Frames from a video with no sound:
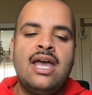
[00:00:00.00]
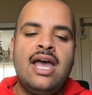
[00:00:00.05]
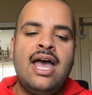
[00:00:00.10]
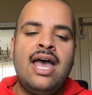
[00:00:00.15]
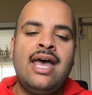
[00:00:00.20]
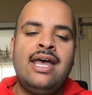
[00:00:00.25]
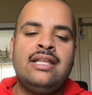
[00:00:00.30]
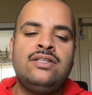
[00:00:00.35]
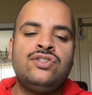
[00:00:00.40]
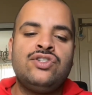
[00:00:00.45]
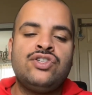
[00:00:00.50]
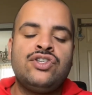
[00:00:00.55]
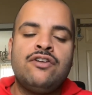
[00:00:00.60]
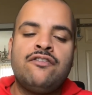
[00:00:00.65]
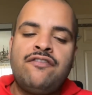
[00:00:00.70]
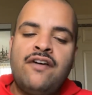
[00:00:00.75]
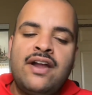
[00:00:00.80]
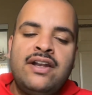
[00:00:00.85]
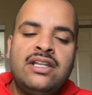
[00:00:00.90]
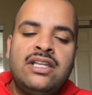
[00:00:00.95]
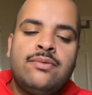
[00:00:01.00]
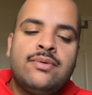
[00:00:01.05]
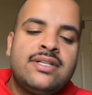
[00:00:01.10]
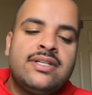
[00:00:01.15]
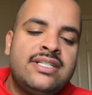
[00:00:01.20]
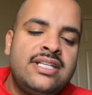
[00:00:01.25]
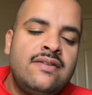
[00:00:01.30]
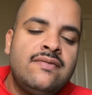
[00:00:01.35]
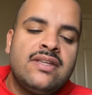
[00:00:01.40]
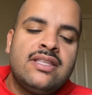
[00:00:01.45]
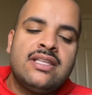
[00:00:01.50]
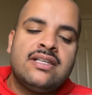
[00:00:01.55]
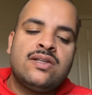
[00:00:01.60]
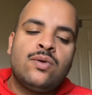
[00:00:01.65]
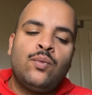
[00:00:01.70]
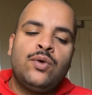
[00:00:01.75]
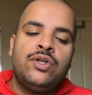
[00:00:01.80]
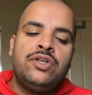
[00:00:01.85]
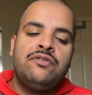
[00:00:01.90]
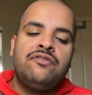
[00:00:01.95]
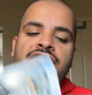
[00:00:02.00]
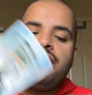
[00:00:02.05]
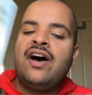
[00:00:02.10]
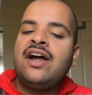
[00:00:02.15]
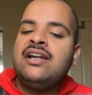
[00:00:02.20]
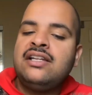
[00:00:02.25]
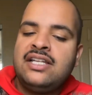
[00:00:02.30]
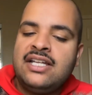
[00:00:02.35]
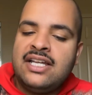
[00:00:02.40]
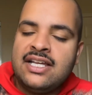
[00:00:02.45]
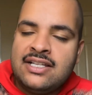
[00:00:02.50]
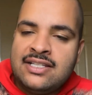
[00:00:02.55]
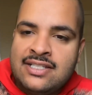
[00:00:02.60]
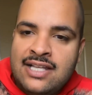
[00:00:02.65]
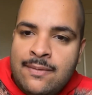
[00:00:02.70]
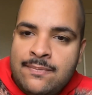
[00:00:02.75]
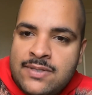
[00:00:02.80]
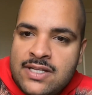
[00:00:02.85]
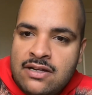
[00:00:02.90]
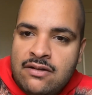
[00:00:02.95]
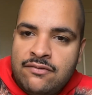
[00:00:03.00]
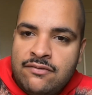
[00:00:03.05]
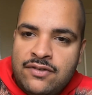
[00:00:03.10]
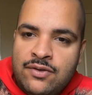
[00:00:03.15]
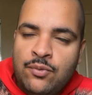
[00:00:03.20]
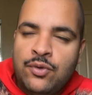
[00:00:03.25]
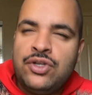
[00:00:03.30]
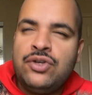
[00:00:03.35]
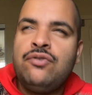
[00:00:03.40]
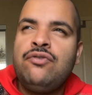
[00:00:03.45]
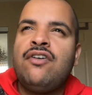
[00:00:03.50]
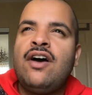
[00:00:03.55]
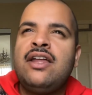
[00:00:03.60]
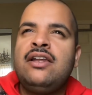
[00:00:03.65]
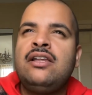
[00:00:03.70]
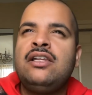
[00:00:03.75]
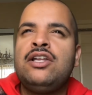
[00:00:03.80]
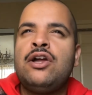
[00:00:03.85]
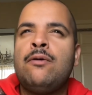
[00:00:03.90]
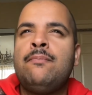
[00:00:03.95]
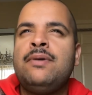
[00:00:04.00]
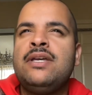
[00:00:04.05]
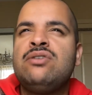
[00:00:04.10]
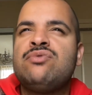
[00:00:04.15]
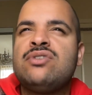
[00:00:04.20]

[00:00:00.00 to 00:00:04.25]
And you're finally receiving this, and when you finally accept, when you finally are being